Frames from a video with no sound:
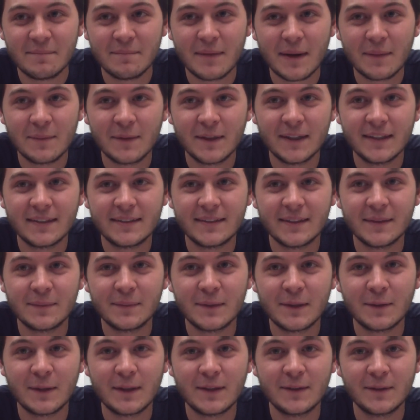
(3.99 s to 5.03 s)
Memory is
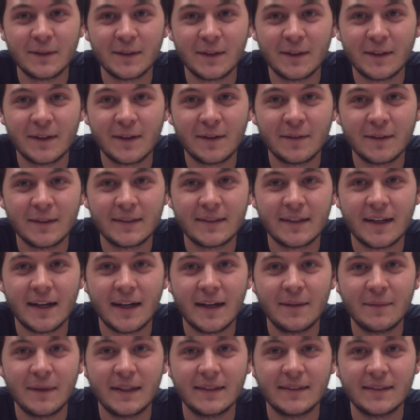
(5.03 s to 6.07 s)
simply what you learn over
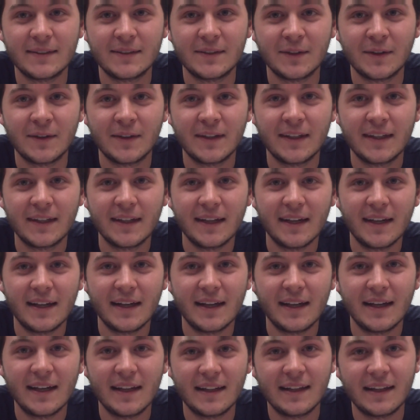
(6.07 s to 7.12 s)
time and storing
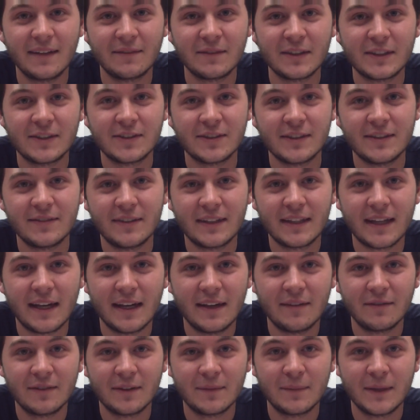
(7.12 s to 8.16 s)
and then retrieving
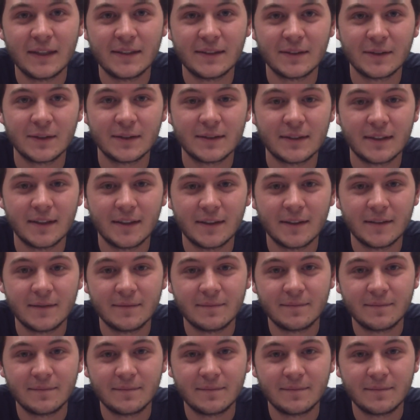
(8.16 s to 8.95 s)
that information or skill.